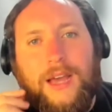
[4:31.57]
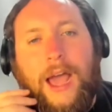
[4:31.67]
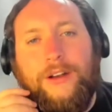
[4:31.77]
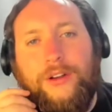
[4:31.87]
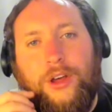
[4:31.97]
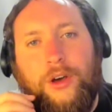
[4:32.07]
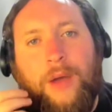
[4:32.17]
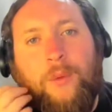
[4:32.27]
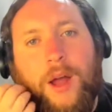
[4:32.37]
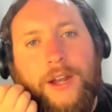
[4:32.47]
I don't know.
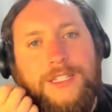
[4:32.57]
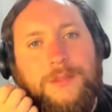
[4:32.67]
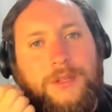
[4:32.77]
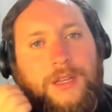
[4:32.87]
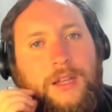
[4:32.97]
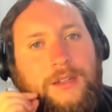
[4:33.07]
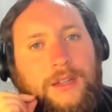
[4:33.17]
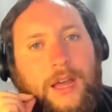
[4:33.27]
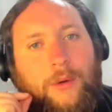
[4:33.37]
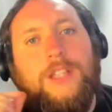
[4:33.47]
I wanted to be
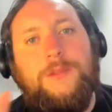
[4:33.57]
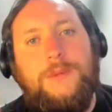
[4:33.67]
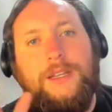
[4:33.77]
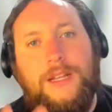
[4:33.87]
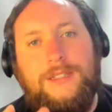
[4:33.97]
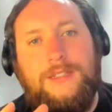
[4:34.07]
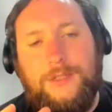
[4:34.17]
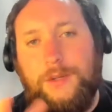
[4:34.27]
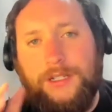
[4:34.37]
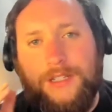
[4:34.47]
on. I wanted to be against
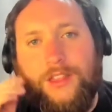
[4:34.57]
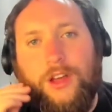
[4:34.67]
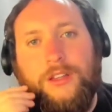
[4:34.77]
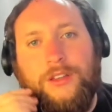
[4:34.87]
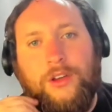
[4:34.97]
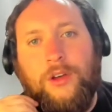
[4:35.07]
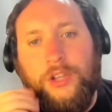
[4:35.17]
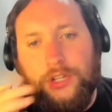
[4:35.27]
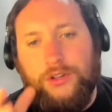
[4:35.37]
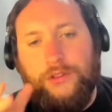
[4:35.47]
this because I thought the
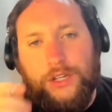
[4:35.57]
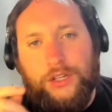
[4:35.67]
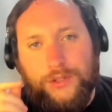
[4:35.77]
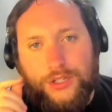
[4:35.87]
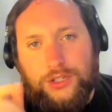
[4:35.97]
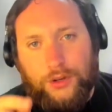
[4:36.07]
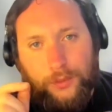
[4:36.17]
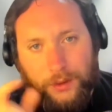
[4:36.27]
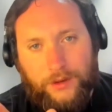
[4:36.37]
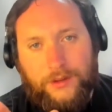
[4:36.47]
initial video was
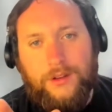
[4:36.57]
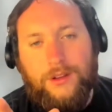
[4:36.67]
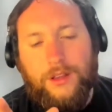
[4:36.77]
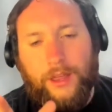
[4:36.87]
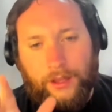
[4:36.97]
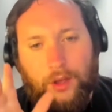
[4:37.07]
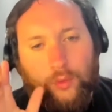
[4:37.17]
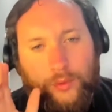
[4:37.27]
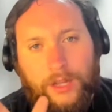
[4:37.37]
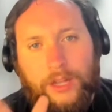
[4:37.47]
so weird. Like,
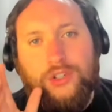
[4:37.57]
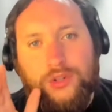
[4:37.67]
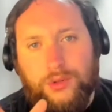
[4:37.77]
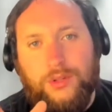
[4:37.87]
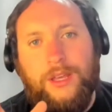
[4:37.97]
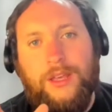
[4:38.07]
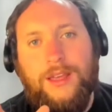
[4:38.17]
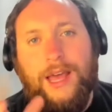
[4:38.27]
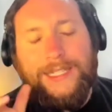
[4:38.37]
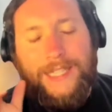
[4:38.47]
really,
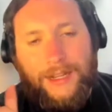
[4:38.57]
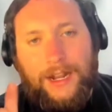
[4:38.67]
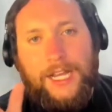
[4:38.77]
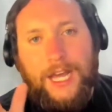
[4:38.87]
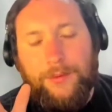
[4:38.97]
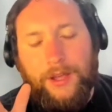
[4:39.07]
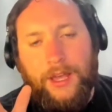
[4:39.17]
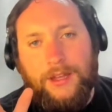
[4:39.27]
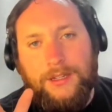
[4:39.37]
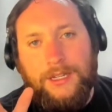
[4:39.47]
truly, I cannot
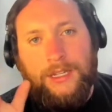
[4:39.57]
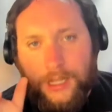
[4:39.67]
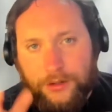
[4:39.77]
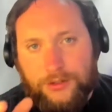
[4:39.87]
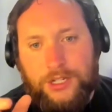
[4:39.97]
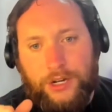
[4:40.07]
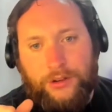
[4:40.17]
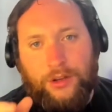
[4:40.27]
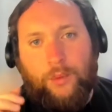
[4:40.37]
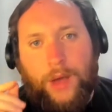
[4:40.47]
comprehend in either
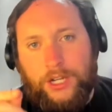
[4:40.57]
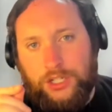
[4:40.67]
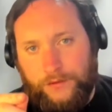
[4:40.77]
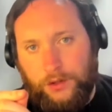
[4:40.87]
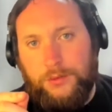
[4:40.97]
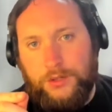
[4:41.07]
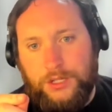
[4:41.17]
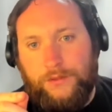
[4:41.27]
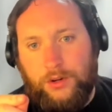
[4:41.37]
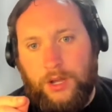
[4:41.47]
scenario why she filmed
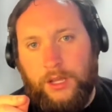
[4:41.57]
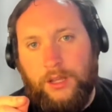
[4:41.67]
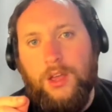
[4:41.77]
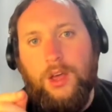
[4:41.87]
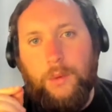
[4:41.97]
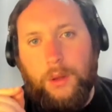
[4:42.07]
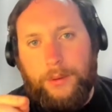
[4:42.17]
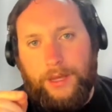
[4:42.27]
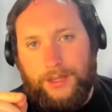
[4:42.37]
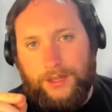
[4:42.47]
herself crying while
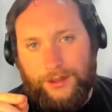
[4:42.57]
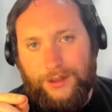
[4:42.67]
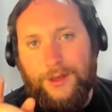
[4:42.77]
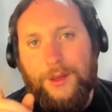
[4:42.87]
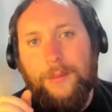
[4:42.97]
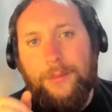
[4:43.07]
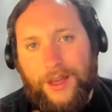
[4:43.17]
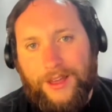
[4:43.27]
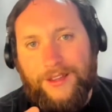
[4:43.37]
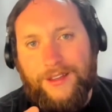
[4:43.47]
baking.
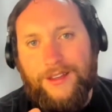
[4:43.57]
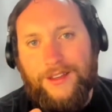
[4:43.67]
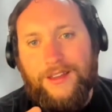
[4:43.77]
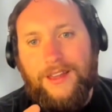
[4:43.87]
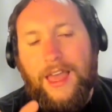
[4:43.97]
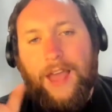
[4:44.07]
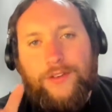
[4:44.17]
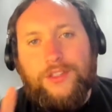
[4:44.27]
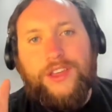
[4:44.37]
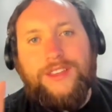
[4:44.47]
But
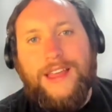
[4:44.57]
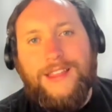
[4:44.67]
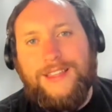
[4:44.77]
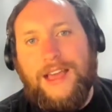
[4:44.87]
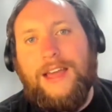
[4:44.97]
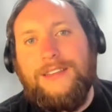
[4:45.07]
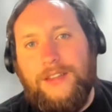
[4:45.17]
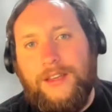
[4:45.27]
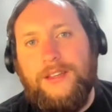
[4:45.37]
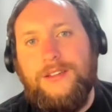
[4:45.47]
everything this guy
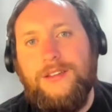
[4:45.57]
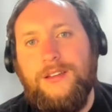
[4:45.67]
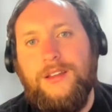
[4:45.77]
did